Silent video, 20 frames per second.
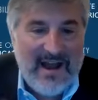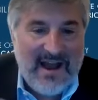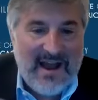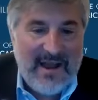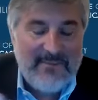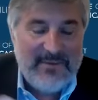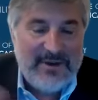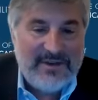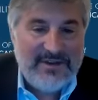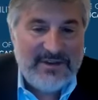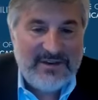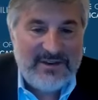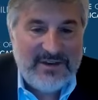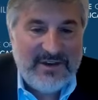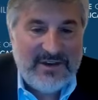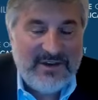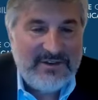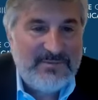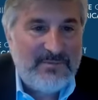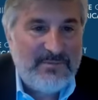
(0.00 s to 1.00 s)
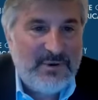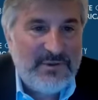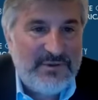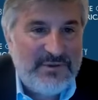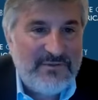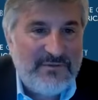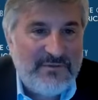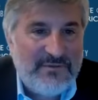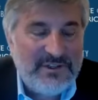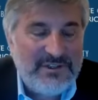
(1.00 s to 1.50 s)
going to put
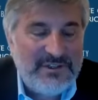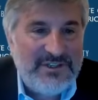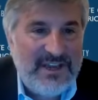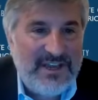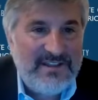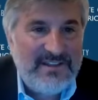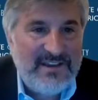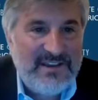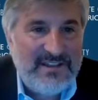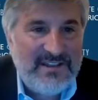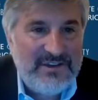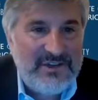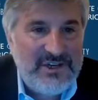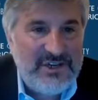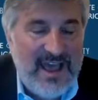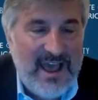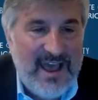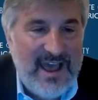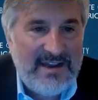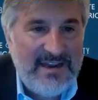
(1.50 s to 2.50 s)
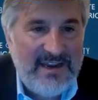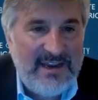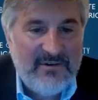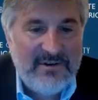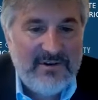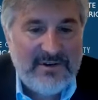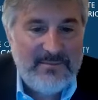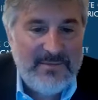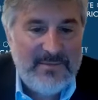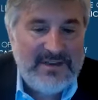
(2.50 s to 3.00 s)
the full agenda in the chat here
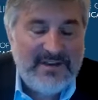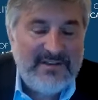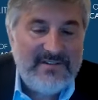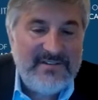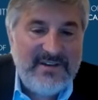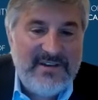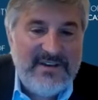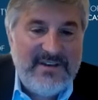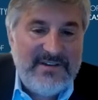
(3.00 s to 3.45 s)
in a minute,